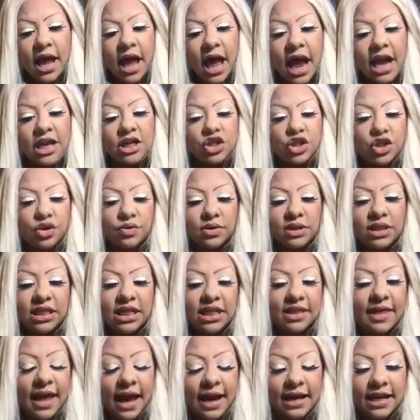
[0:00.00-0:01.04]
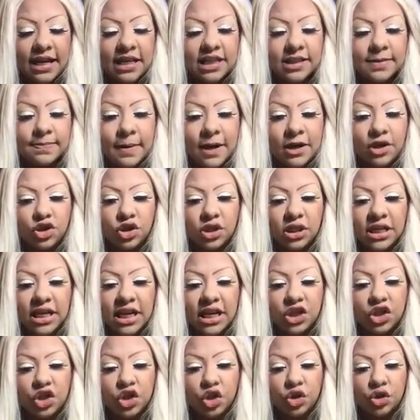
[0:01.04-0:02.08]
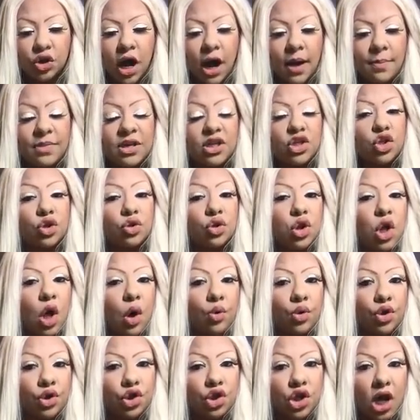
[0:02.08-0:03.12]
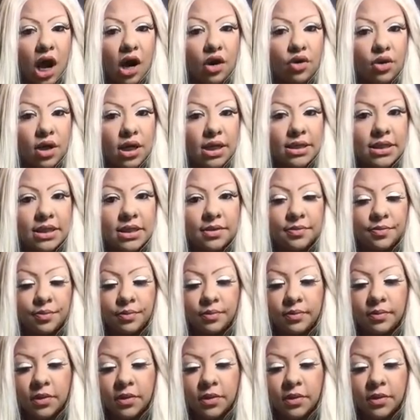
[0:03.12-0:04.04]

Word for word: I do see that, especially it's your um, it's your lower chakras.